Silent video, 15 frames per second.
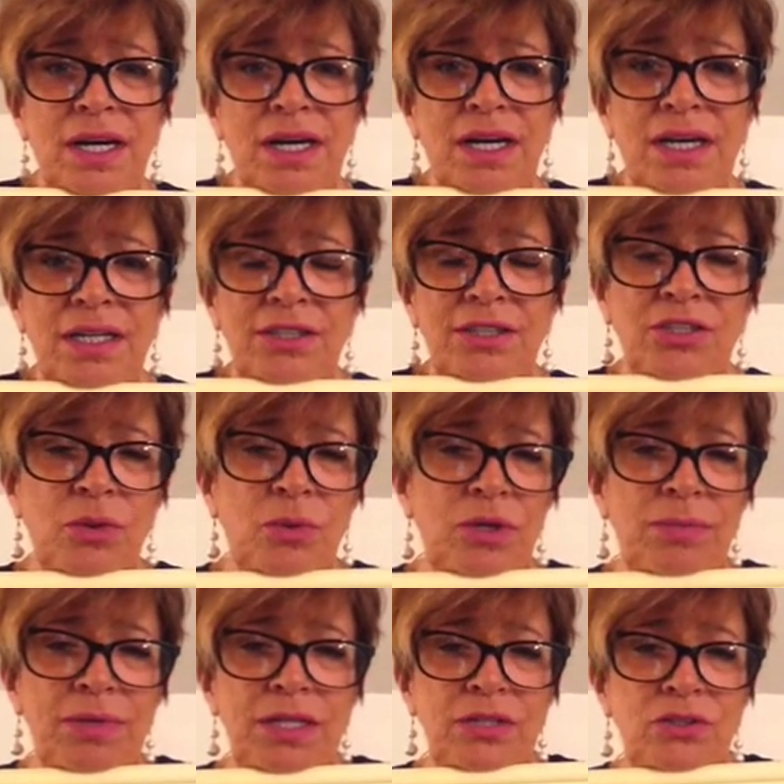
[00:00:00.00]
Uh, you don't
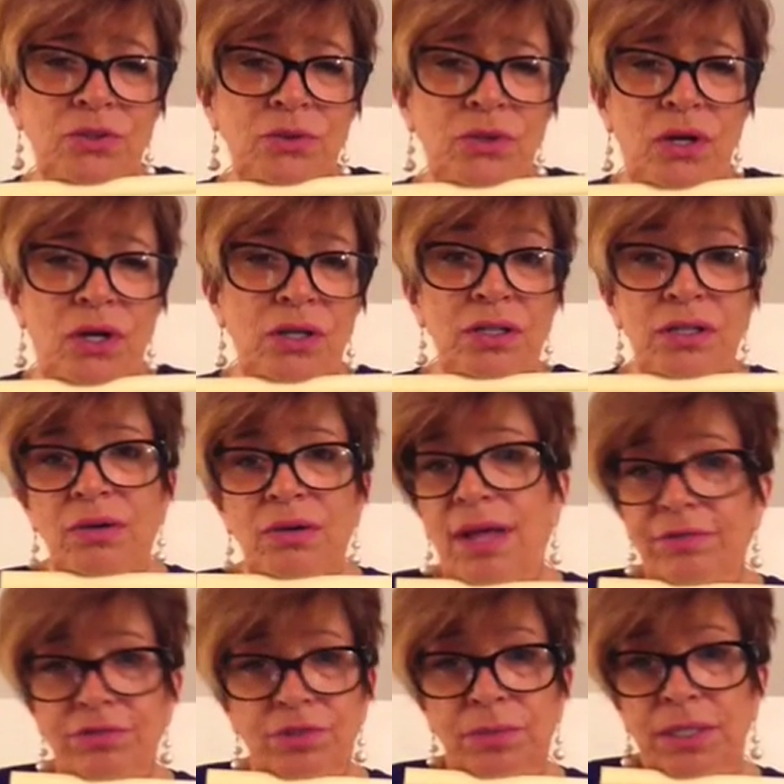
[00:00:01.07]
want to make it too long. You don't
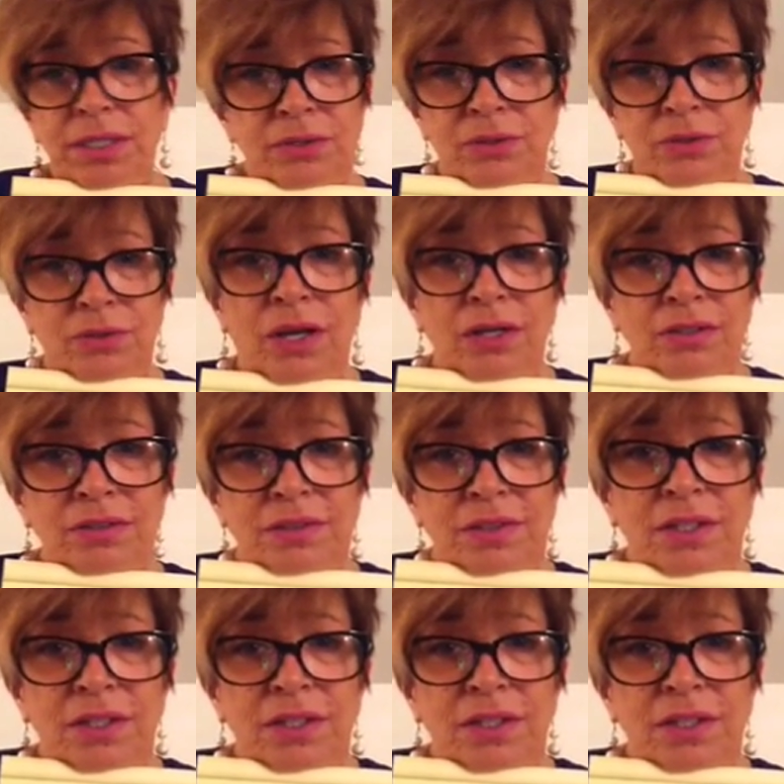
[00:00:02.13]
have to make it too long.